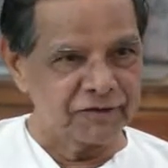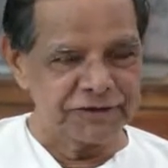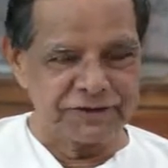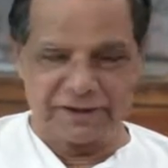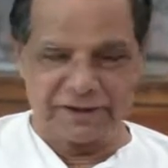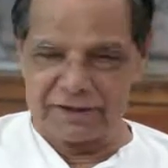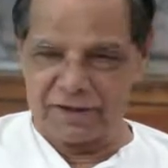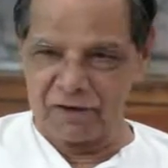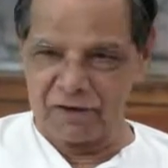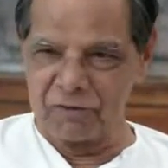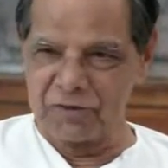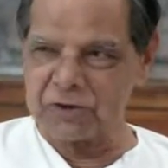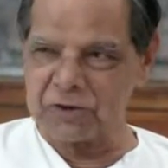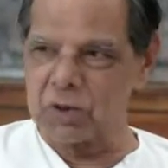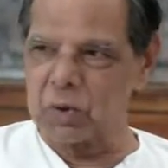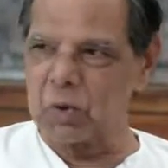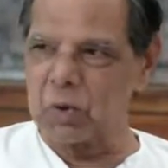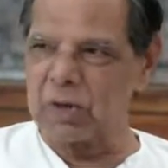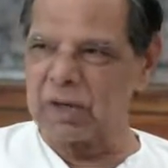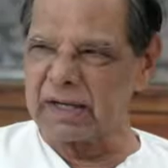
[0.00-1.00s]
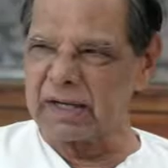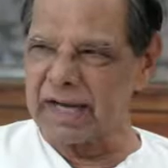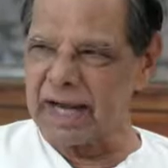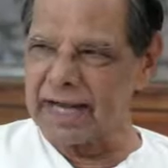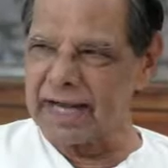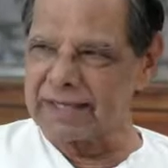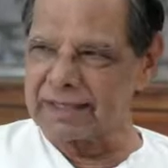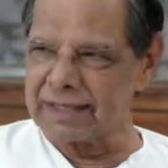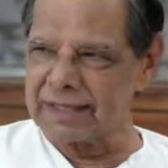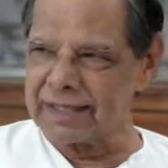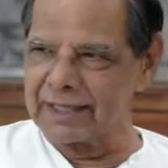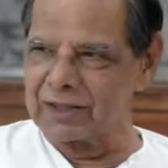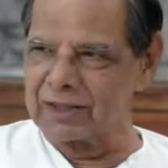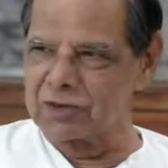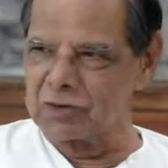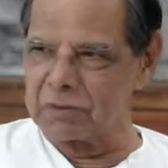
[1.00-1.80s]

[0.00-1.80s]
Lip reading: physical was so dazzling,